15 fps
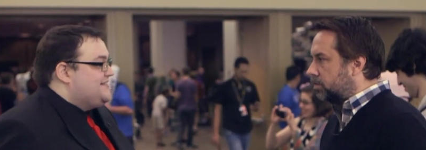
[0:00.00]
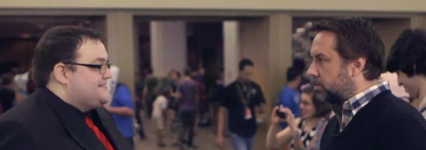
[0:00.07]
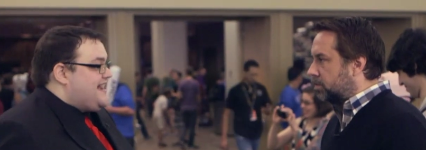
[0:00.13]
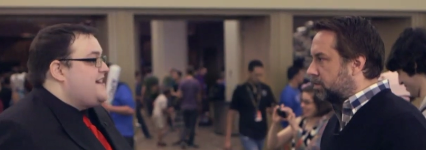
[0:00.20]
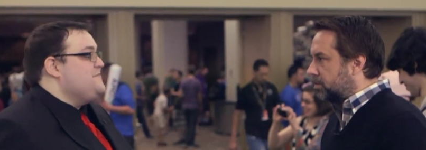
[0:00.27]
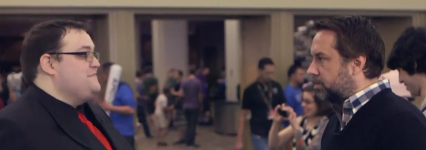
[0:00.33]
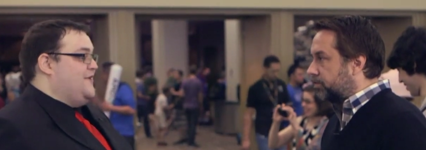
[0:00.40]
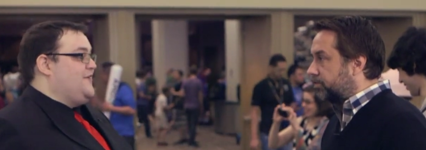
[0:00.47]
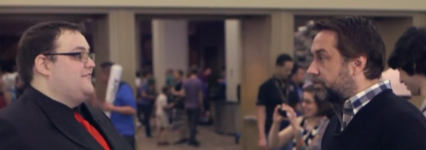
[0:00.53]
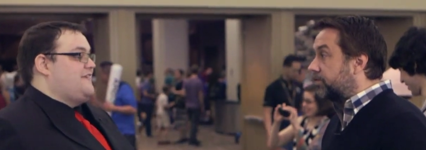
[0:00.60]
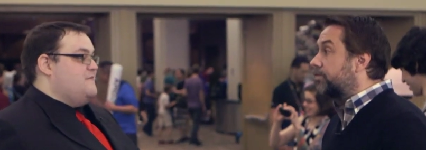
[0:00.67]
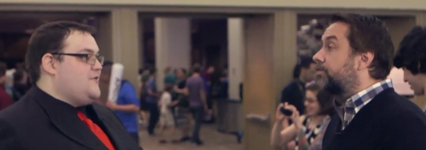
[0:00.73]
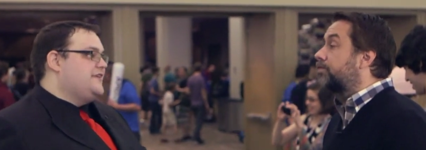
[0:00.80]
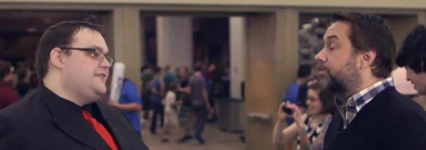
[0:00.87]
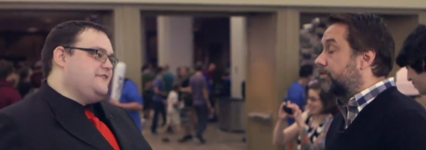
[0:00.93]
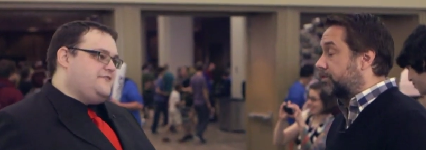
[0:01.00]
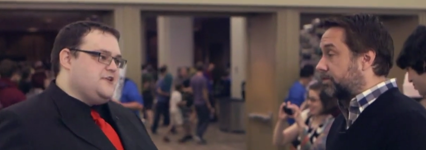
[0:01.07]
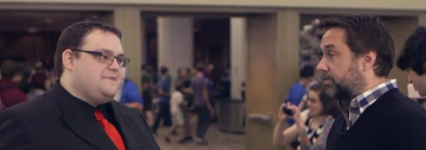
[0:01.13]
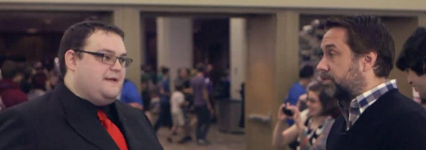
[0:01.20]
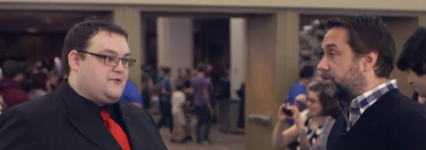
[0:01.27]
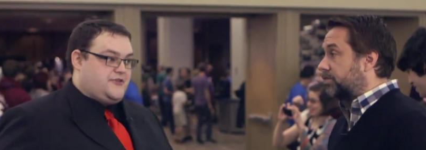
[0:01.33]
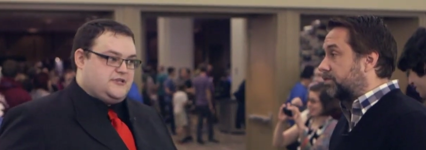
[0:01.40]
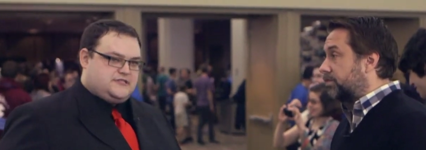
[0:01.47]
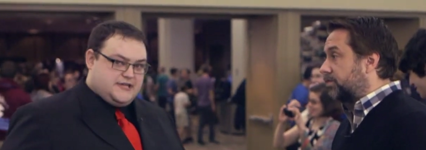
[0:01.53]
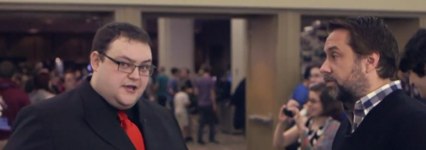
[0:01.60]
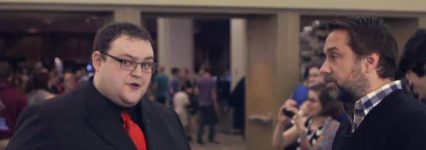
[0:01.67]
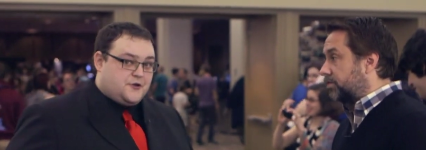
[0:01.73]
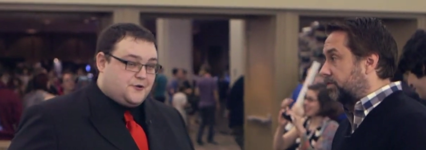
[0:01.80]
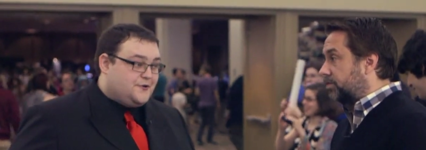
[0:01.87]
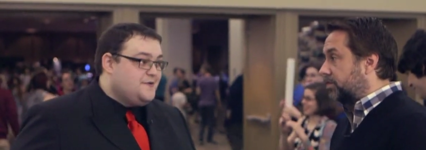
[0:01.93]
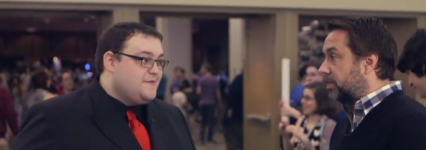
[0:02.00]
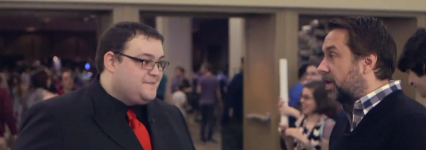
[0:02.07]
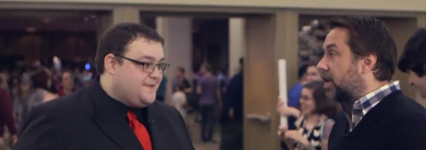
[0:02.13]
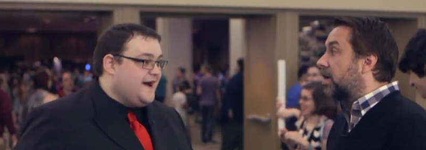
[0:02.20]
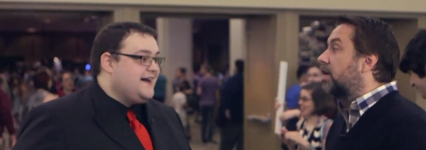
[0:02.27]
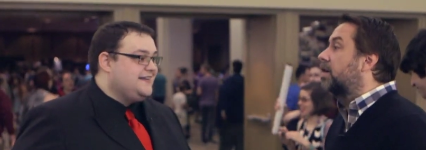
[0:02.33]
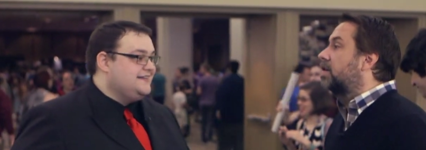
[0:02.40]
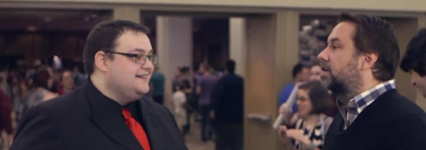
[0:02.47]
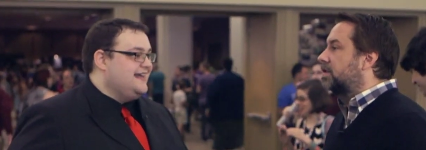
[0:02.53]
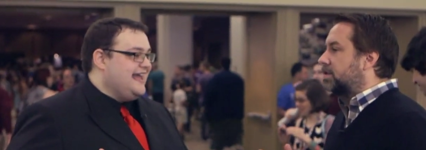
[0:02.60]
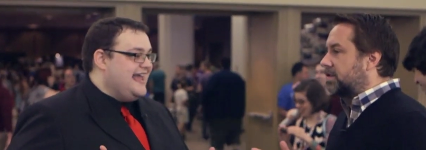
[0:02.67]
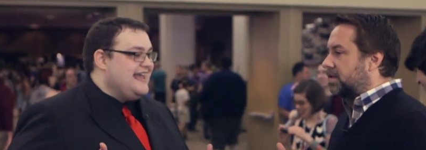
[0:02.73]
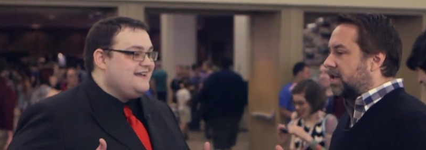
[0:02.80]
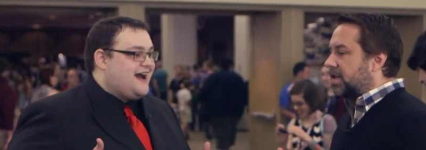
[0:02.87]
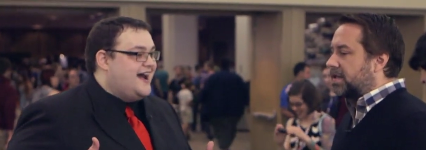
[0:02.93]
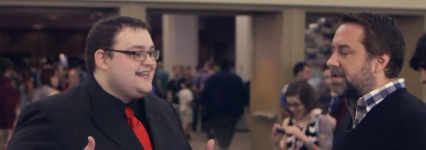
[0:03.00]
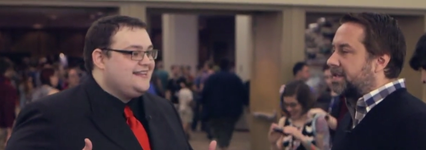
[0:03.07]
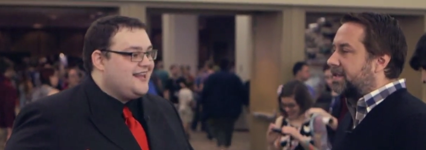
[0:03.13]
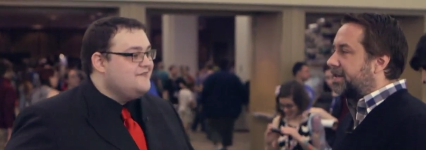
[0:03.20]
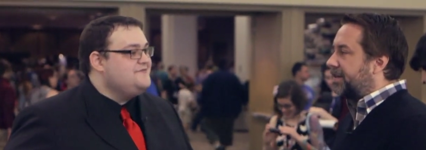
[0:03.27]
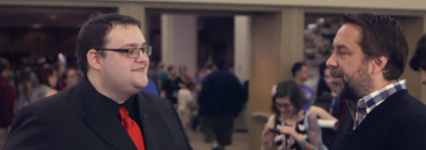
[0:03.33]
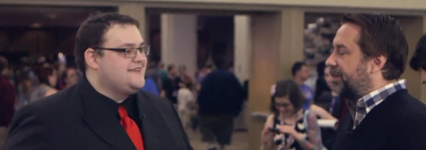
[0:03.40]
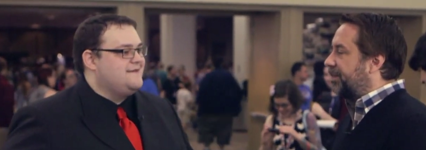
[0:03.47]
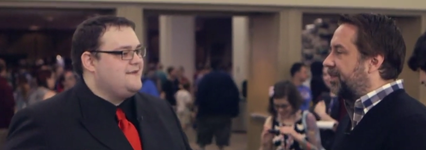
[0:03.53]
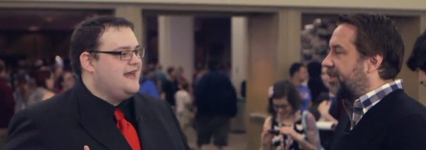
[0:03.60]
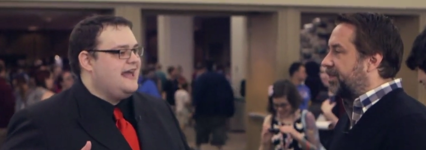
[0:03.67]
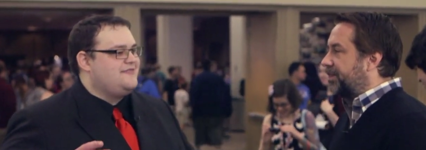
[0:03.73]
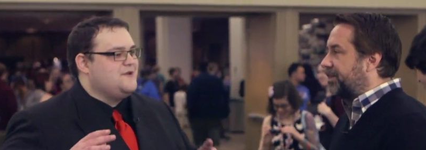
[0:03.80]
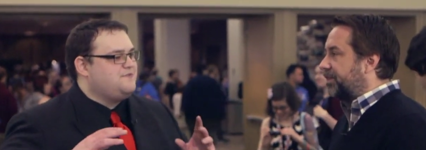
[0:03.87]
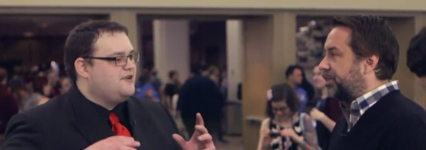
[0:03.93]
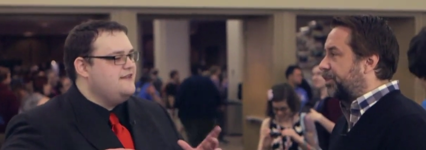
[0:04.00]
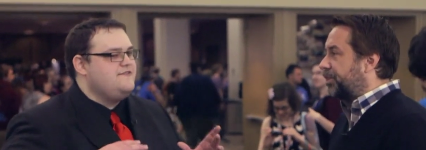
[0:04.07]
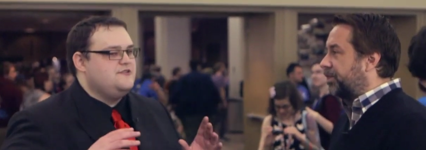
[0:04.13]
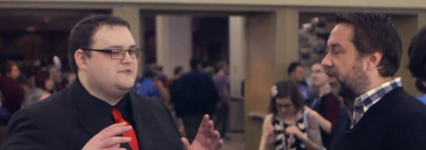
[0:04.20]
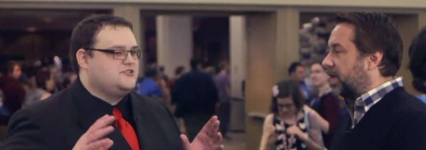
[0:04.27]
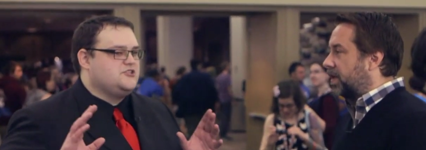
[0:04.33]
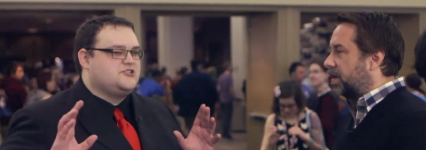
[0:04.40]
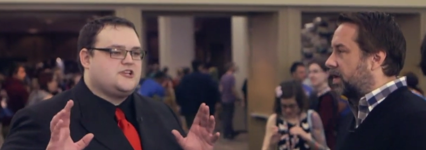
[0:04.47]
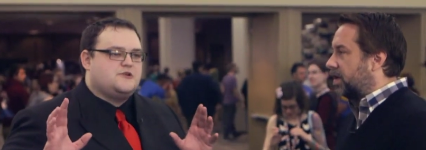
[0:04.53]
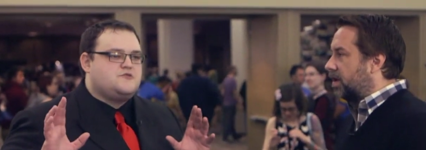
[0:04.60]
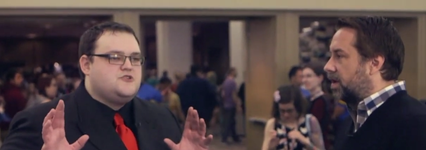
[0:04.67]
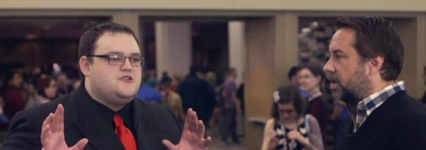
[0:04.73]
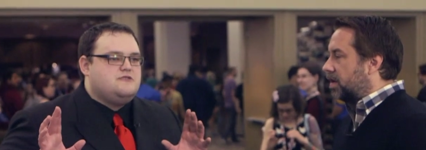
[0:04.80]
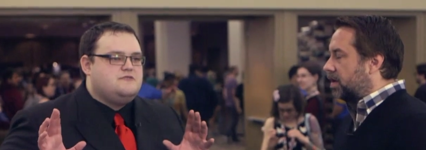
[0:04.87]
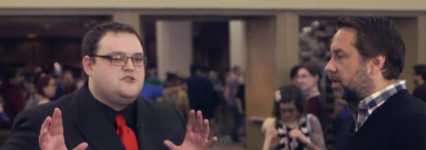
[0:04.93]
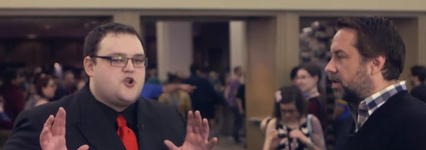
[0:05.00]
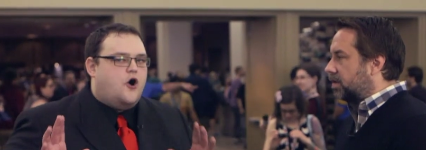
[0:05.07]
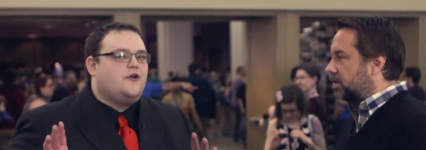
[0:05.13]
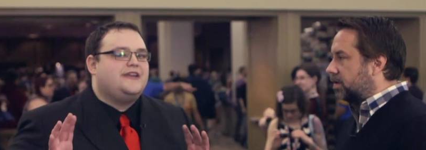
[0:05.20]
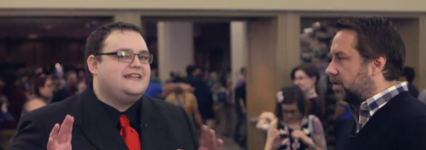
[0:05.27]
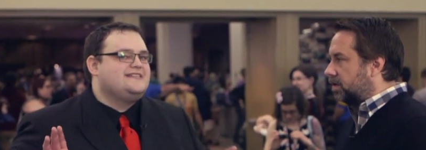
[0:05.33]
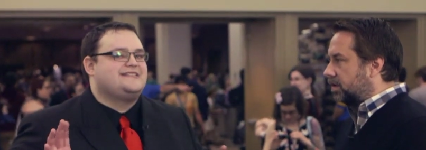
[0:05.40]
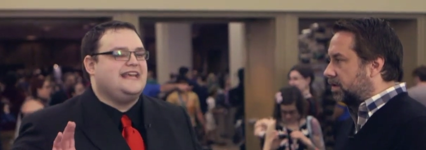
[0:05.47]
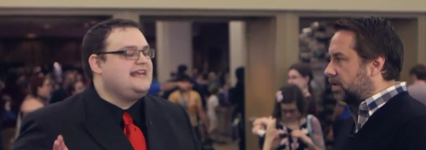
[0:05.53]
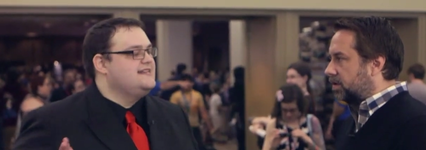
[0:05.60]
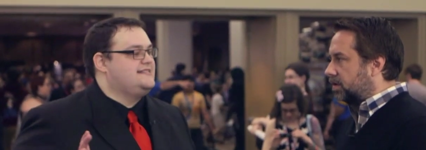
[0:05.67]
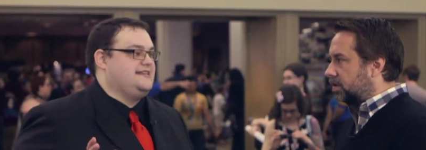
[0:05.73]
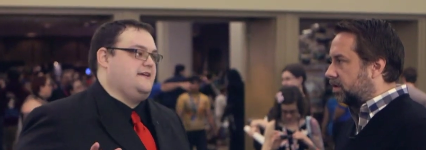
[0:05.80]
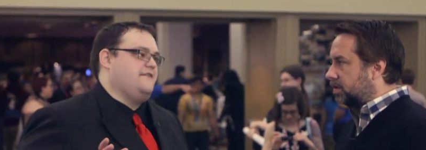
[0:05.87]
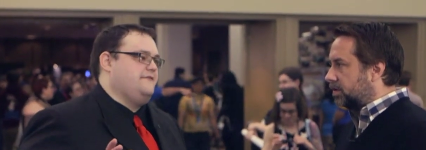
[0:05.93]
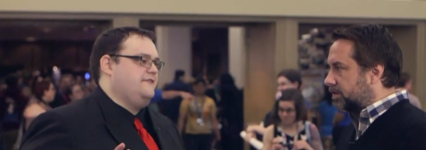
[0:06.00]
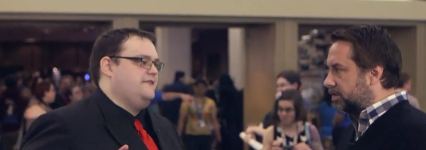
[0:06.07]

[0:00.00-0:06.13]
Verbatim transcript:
Speaker 1: Hill Downpour. I'm one of the few people that do, but it, I loved it, and the preview was just so non-indicative.